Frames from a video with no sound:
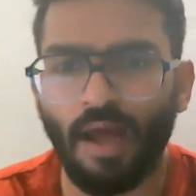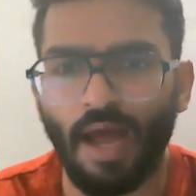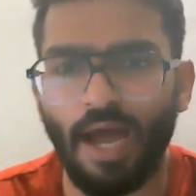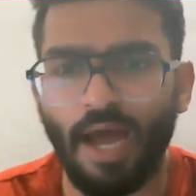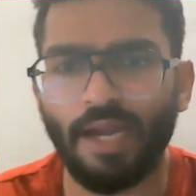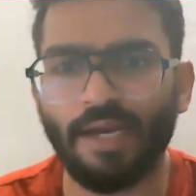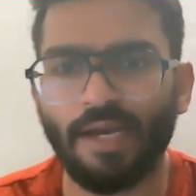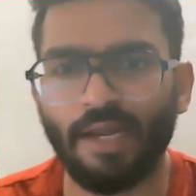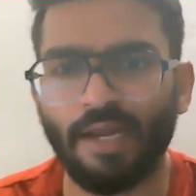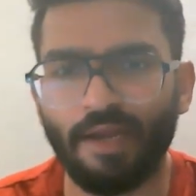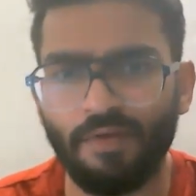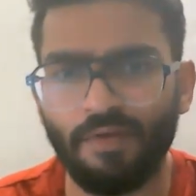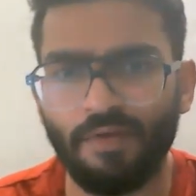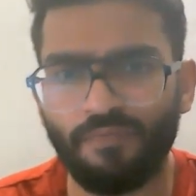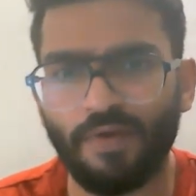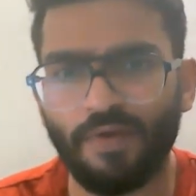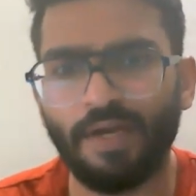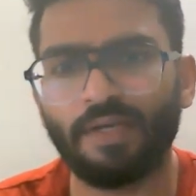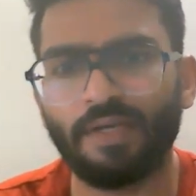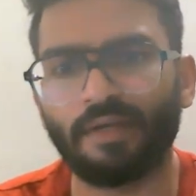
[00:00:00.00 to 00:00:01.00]
And
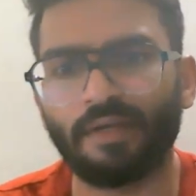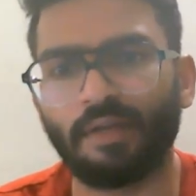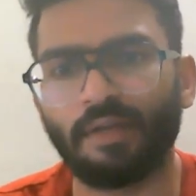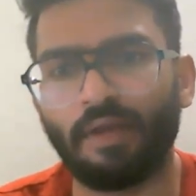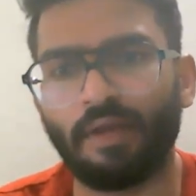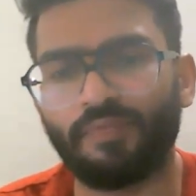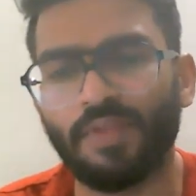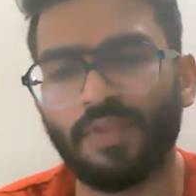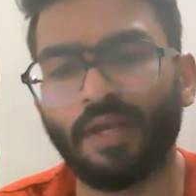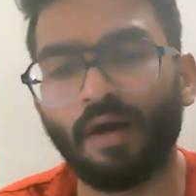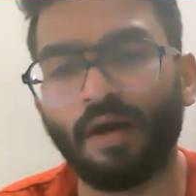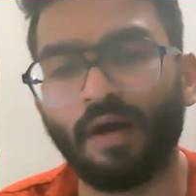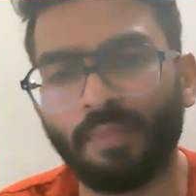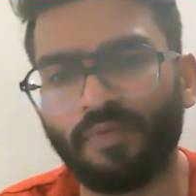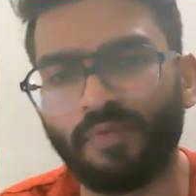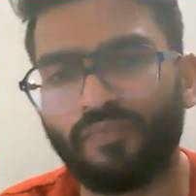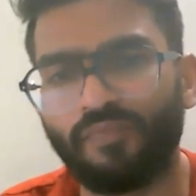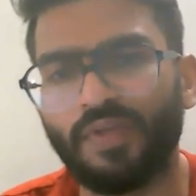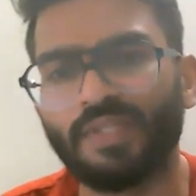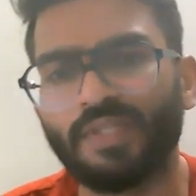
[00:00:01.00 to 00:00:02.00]
if the
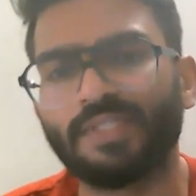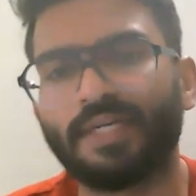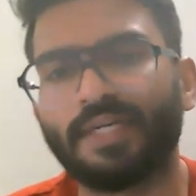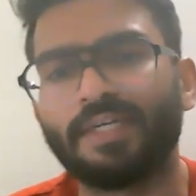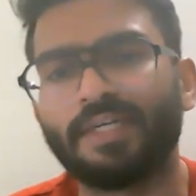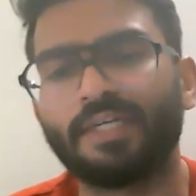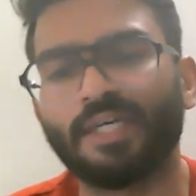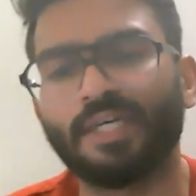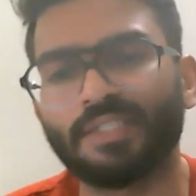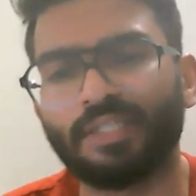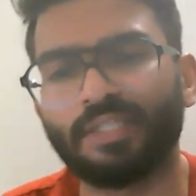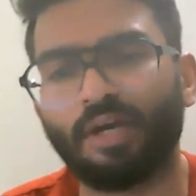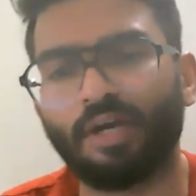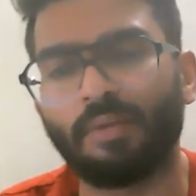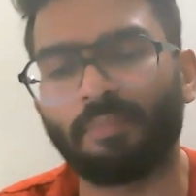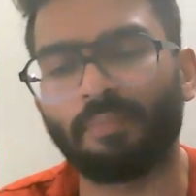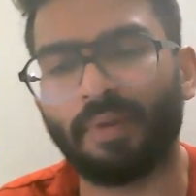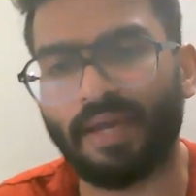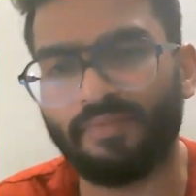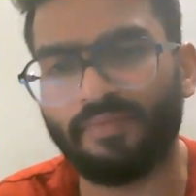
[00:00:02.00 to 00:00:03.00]
government feels that it doesn't
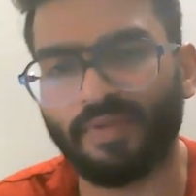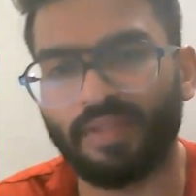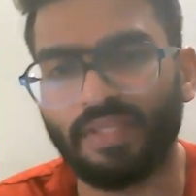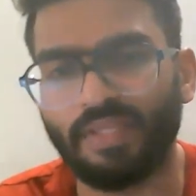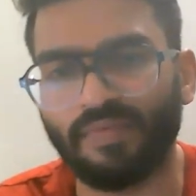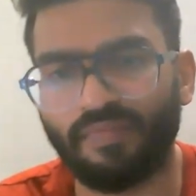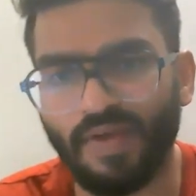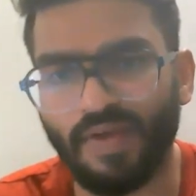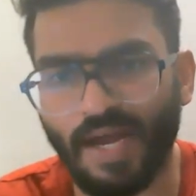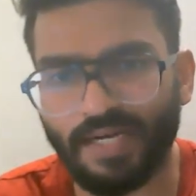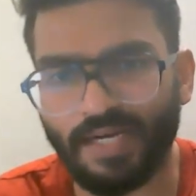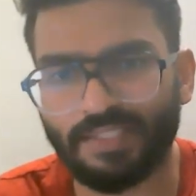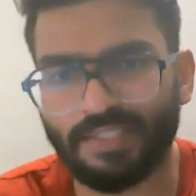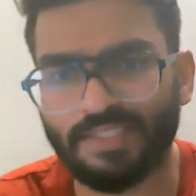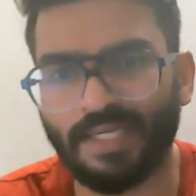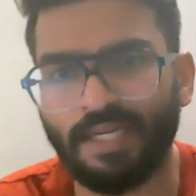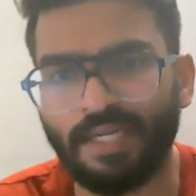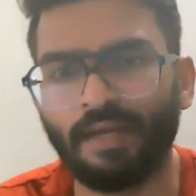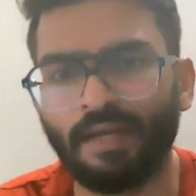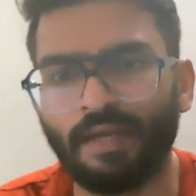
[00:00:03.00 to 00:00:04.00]
comply with the facts,
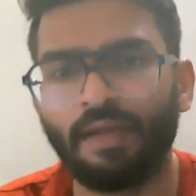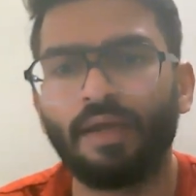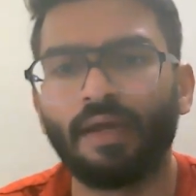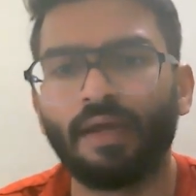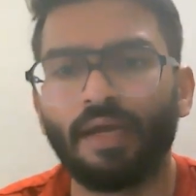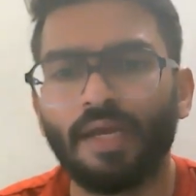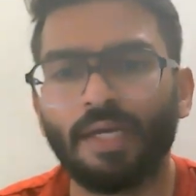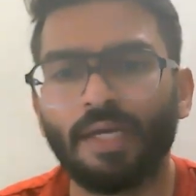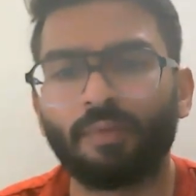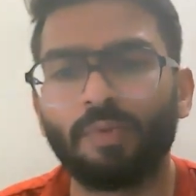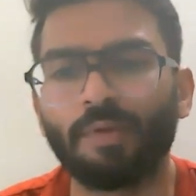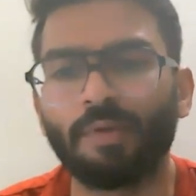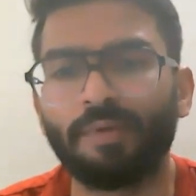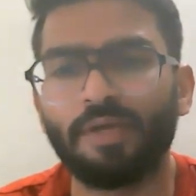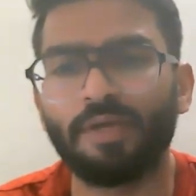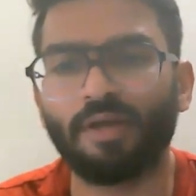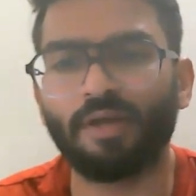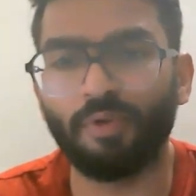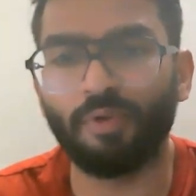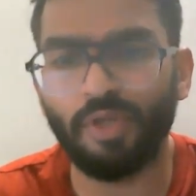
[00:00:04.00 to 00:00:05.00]
then it will
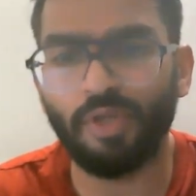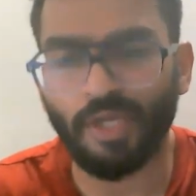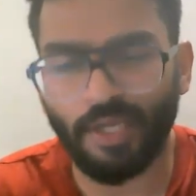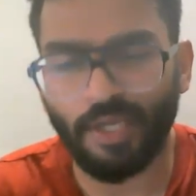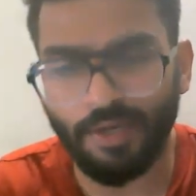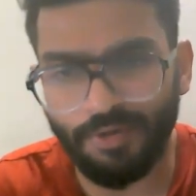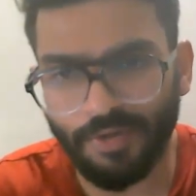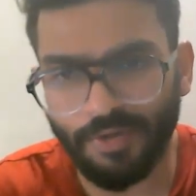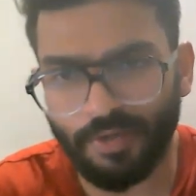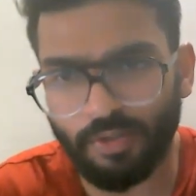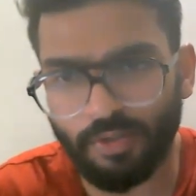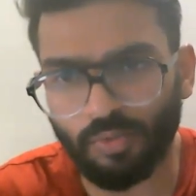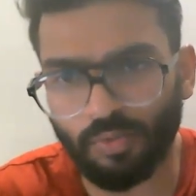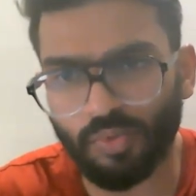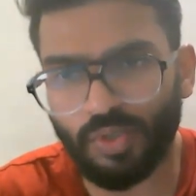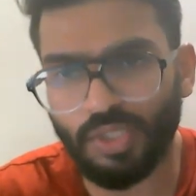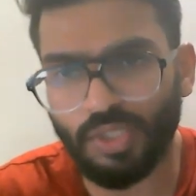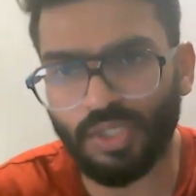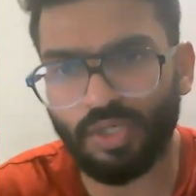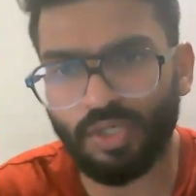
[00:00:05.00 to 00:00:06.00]
be communicated to
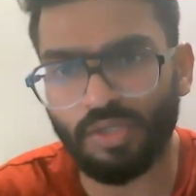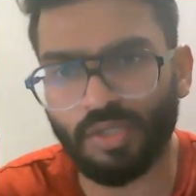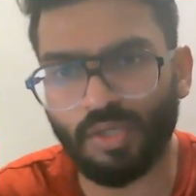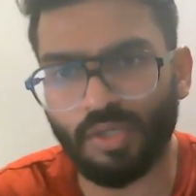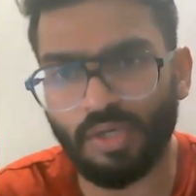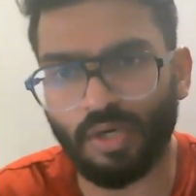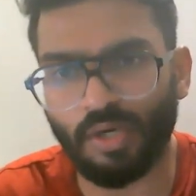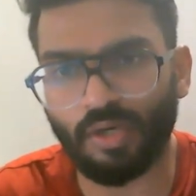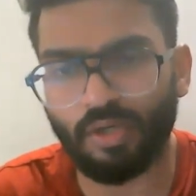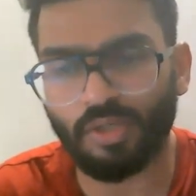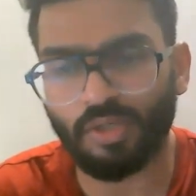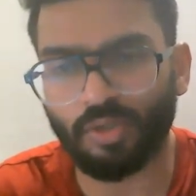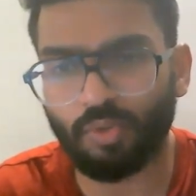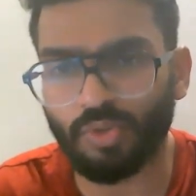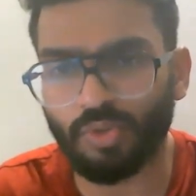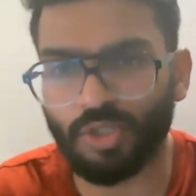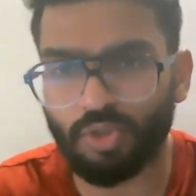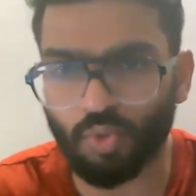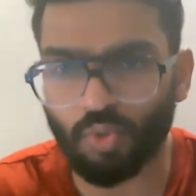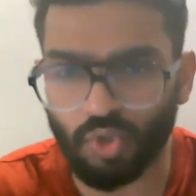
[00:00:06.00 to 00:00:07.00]

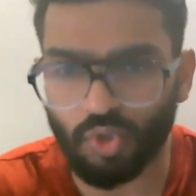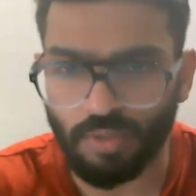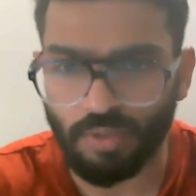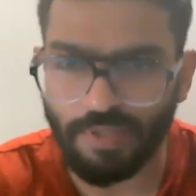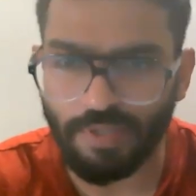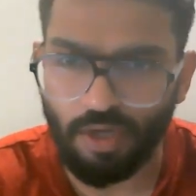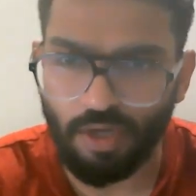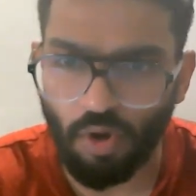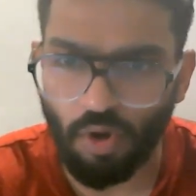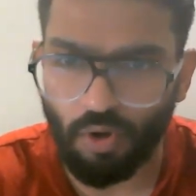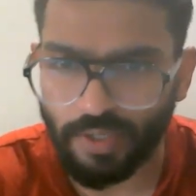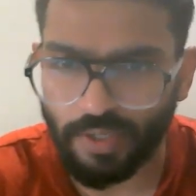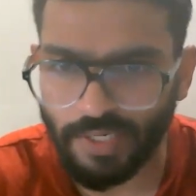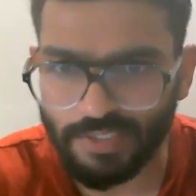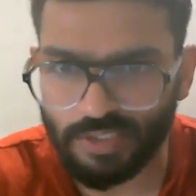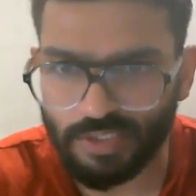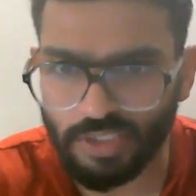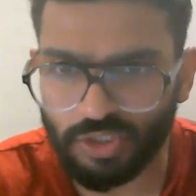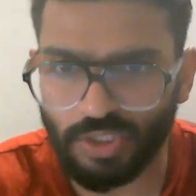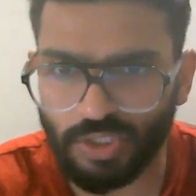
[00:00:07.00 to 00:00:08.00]
the social media
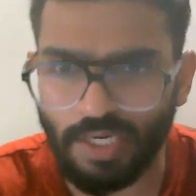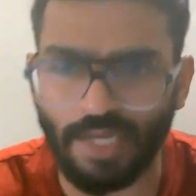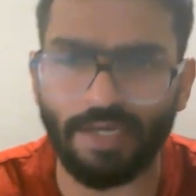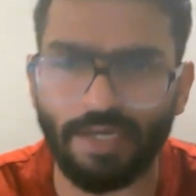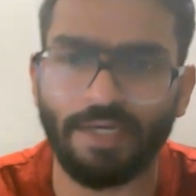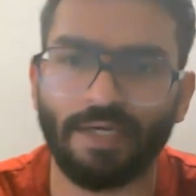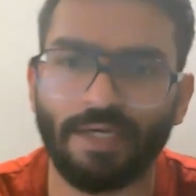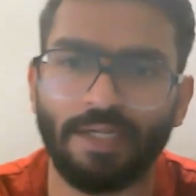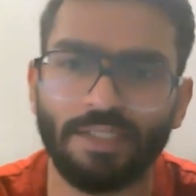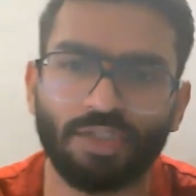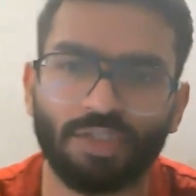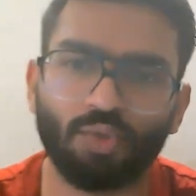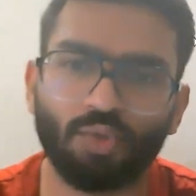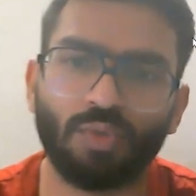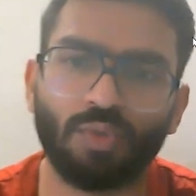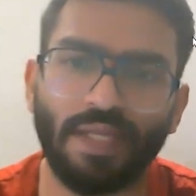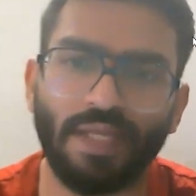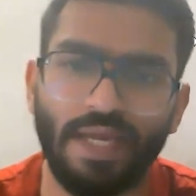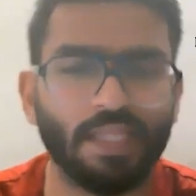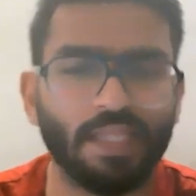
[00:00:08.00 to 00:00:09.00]
organization, and it needs to
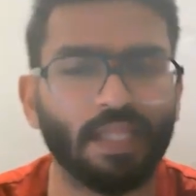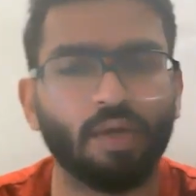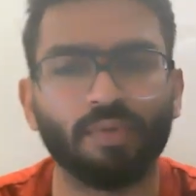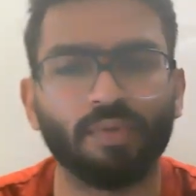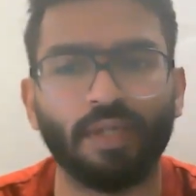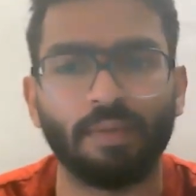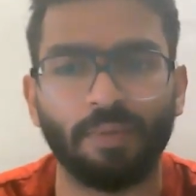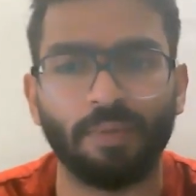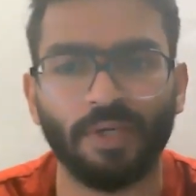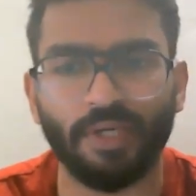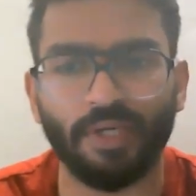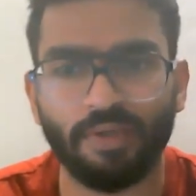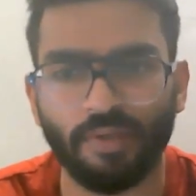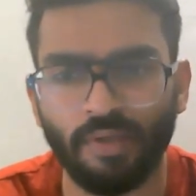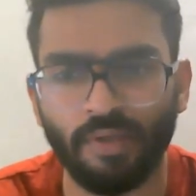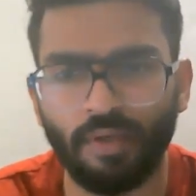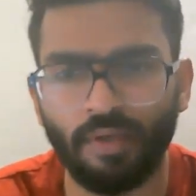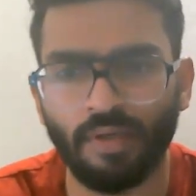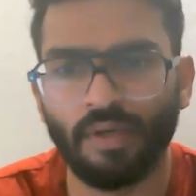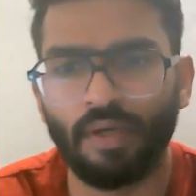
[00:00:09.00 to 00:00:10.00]
take down that
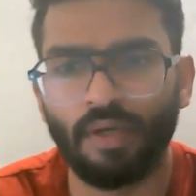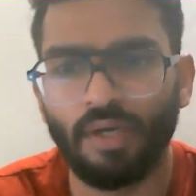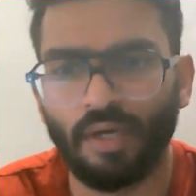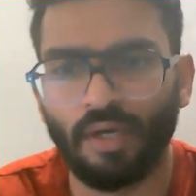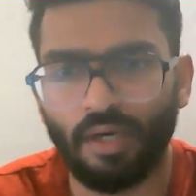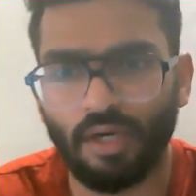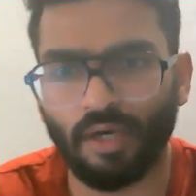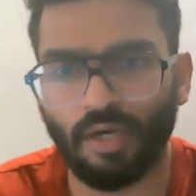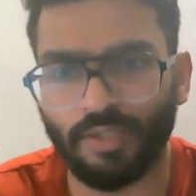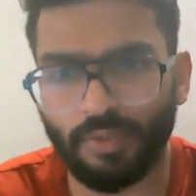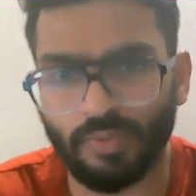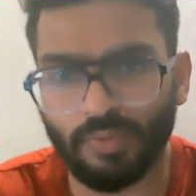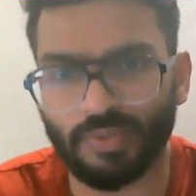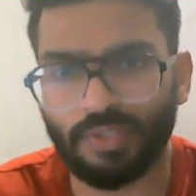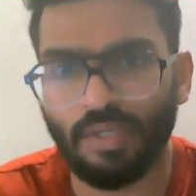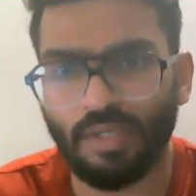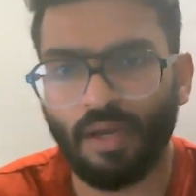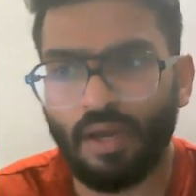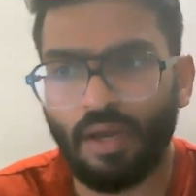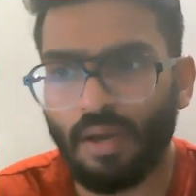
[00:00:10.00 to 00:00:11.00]
particular news.